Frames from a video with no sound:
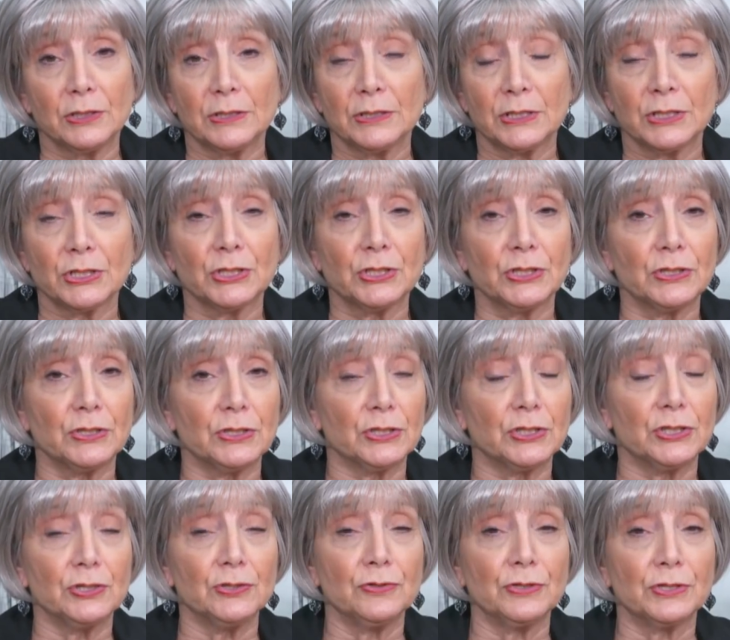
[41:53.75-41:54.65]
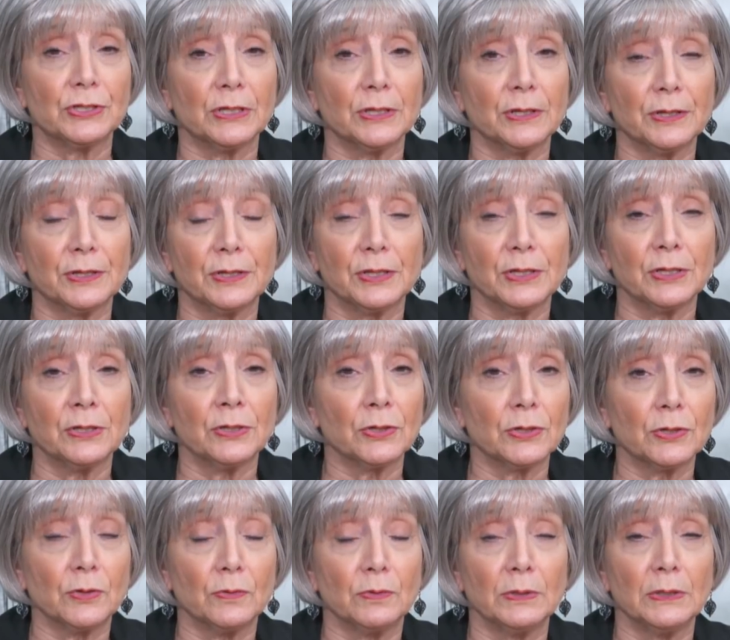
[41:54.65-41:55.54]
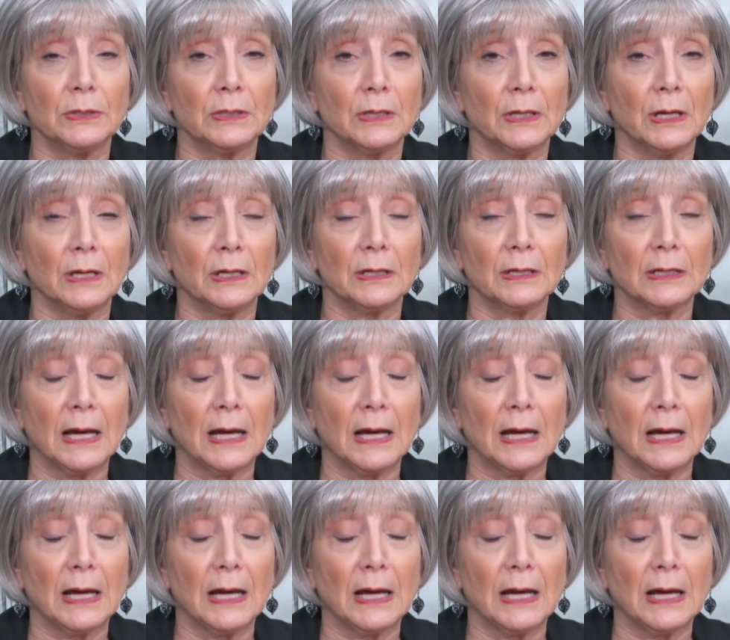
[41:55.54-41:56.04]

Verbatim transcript: just choose a thinner quilt, uh,